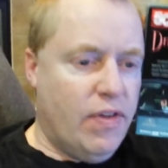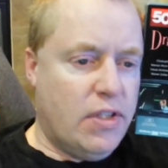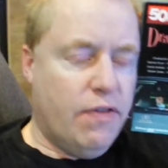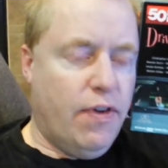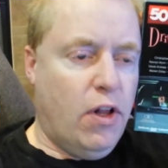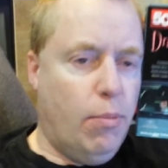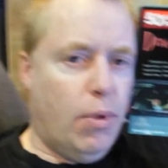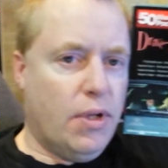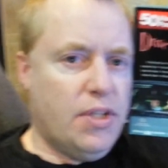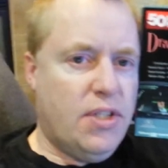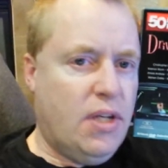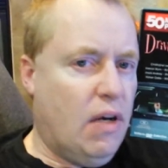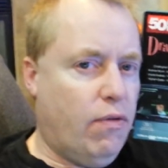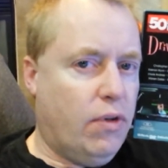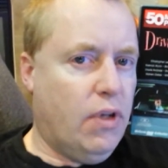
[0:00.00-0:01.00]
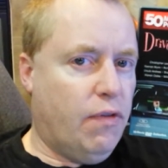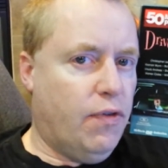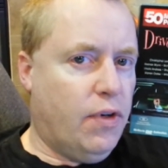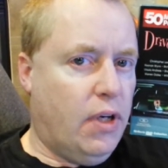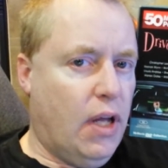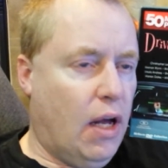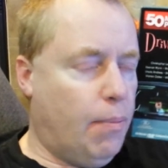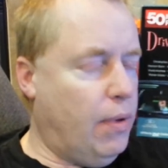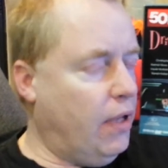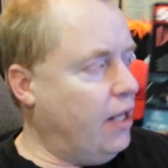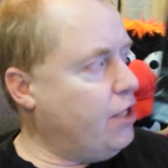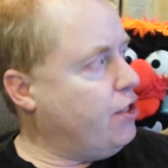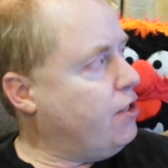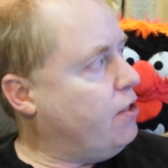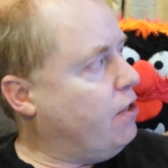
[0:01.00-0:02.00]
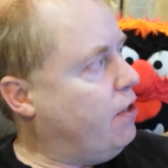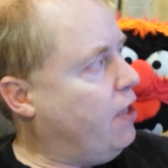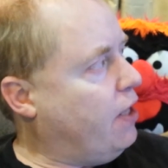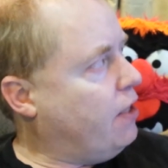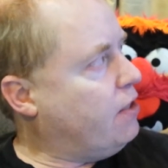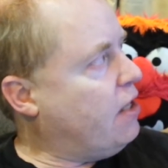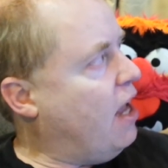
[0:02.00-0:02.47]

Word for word: It's available on several different compilations and things.